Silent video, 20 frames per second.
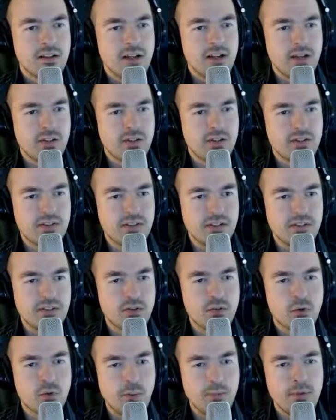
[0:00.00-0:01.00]
As you can see,
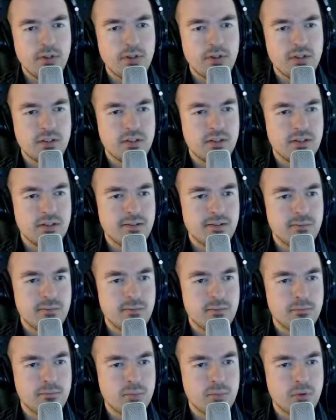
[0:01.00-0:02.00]
scrubber
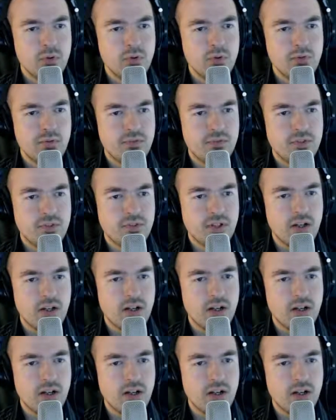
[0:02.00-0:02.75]
removes